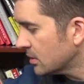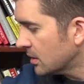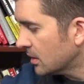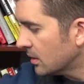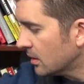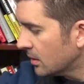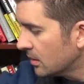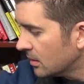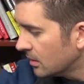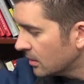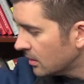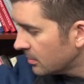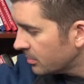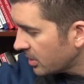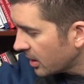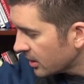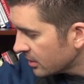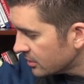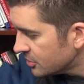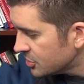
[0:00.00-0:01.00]
Uh,
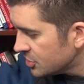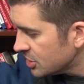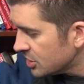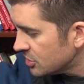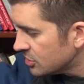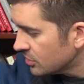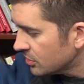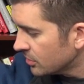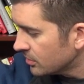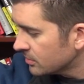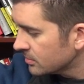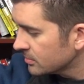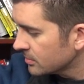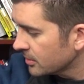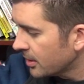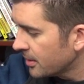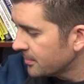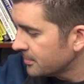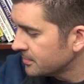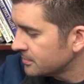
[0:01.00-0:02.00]
Pilot G2,
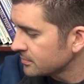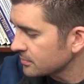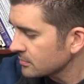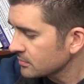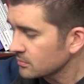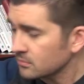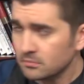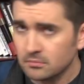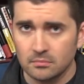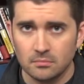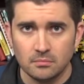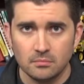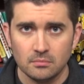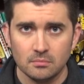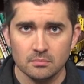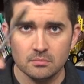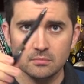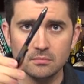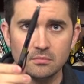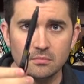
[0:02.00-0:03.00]
right?
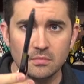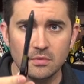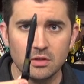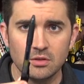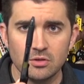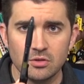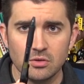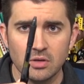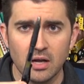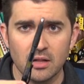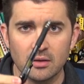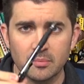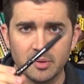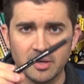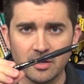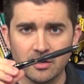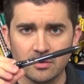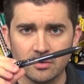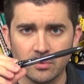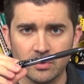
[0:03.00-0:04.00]
$2
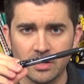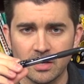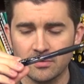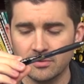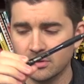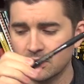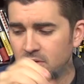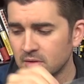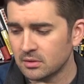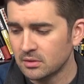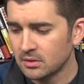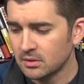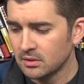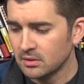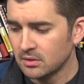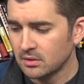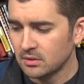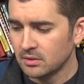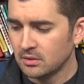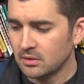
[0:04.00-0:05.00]
pen or whatever,
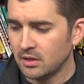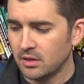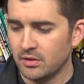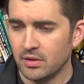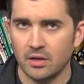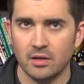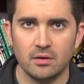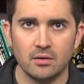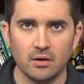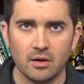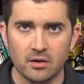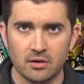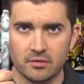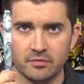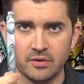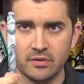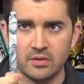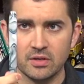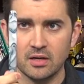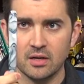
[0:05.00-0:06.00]
and then
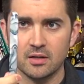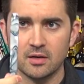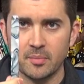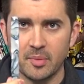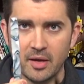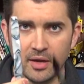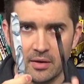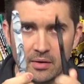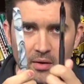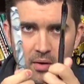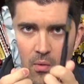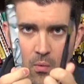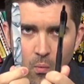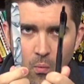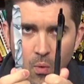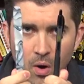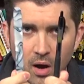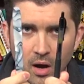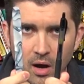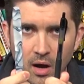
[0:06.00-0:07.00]
$150 pen.
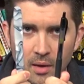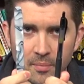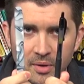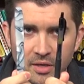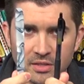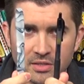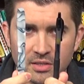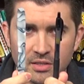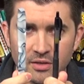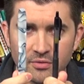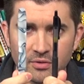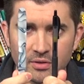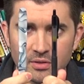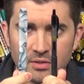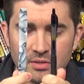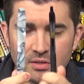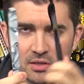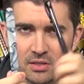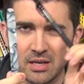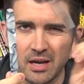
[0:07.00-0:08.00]
What makes the
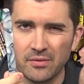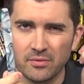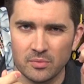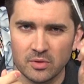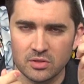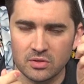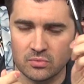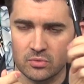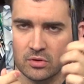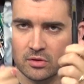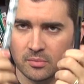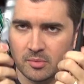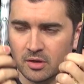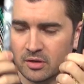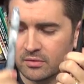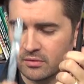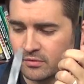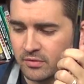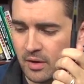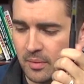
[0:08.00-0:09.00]
difference? Aside from this is a
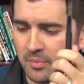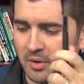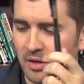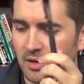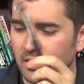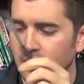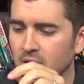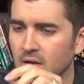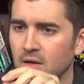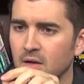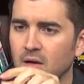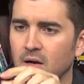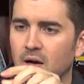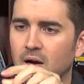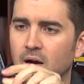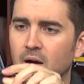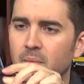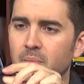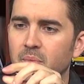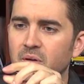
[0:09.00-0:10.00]
rollerball fountain pen.
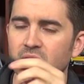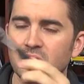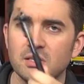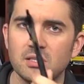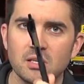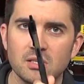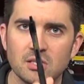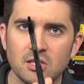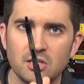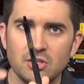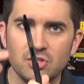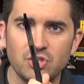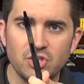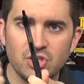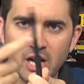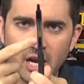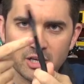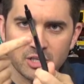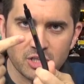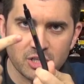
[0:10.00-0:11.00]
Um, but this is an
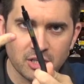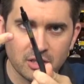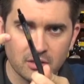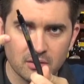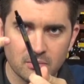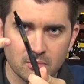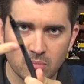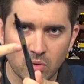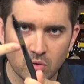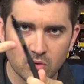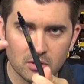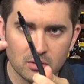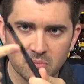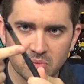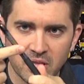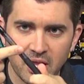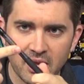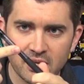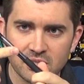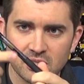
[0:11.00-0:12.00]
injection molded
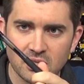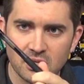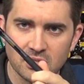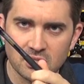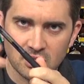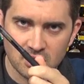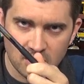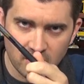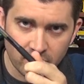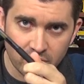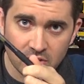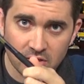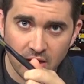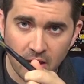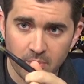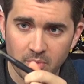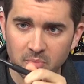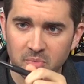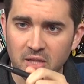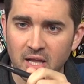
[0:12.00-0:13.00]
plastic. It's a different
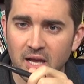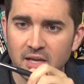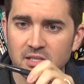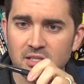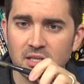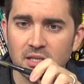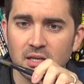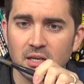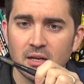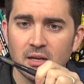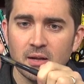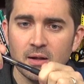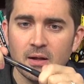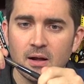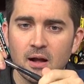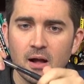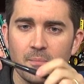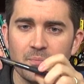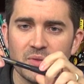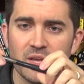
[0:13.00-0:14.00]
type of plastic.
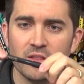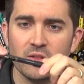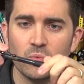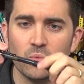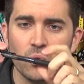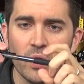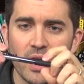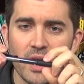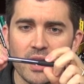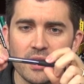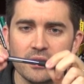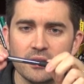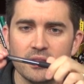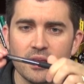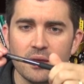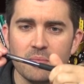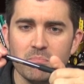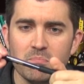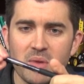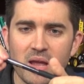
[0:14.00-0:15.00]
Um, and the way that
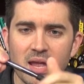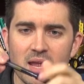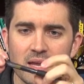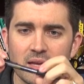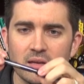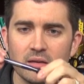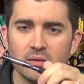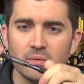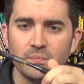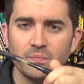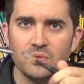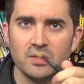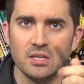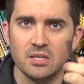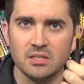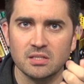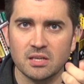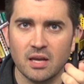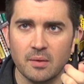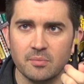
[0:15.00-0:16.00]
they make
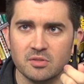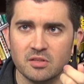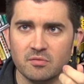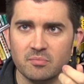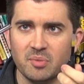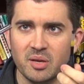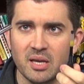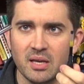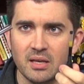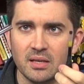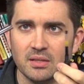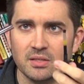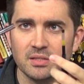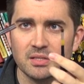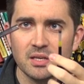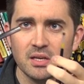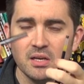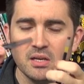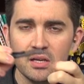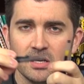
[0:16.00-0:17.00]
these types of
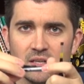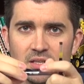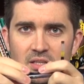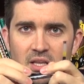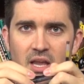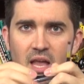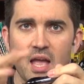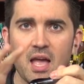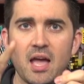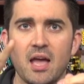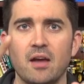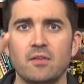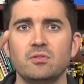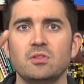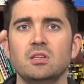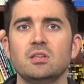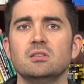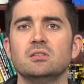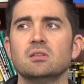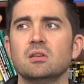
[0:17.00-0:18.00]
pens is they have
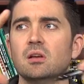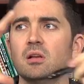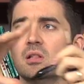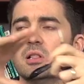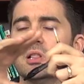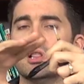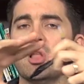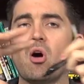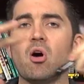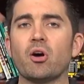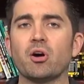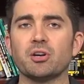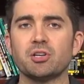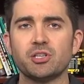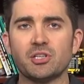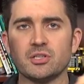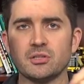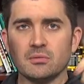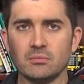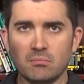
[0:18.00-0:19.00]
these
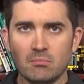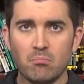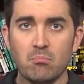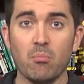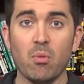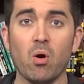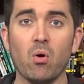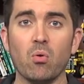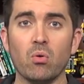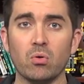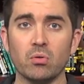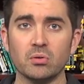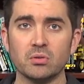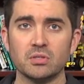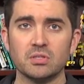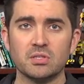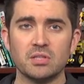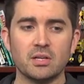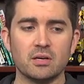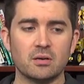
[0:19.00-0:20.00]
large
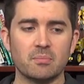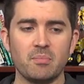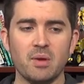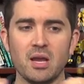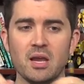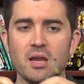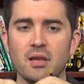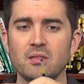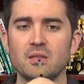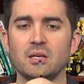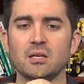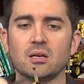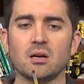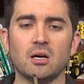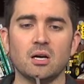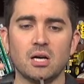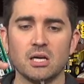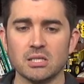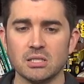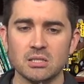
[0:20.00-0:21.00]
molds that are made that
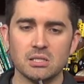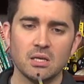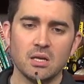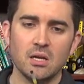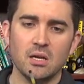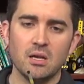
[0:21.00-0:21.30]
cost